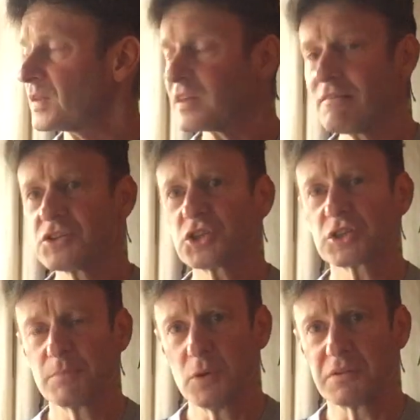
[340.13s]
there is a
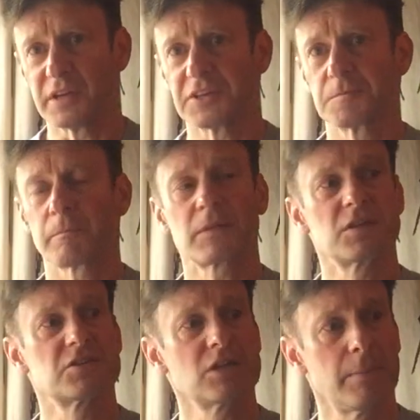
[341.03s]
smoothness, a
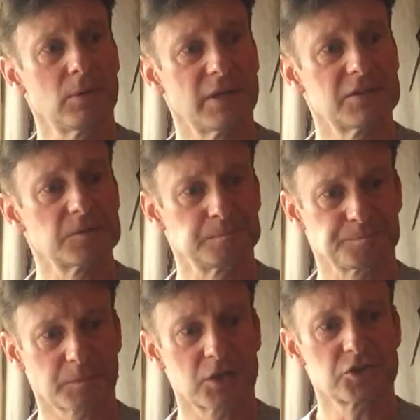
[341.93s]
suppleness,
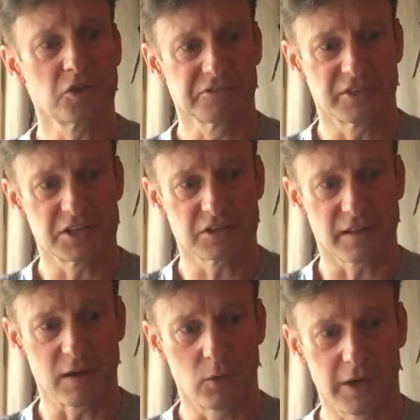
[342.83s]
a softness to
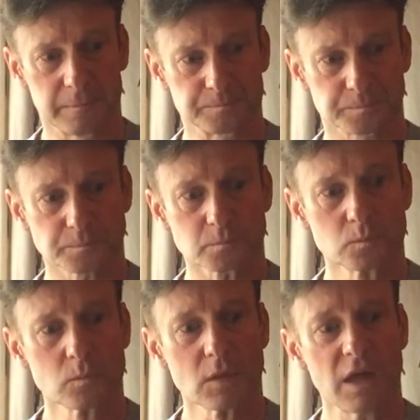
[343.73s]
that wine.
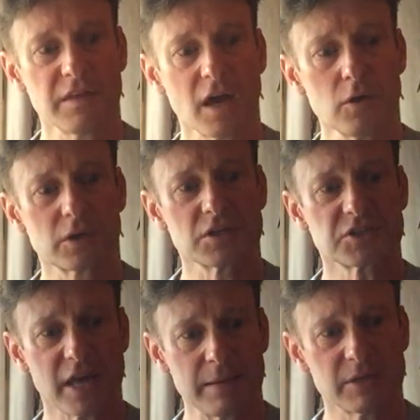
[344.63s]
The oak has
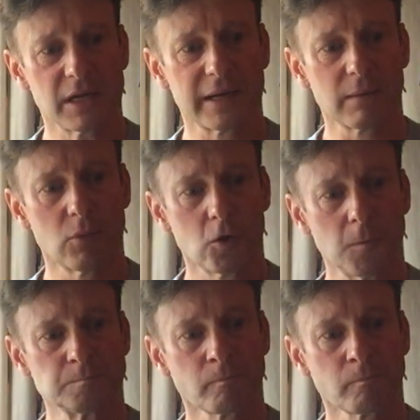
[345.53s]
tamed it a little more.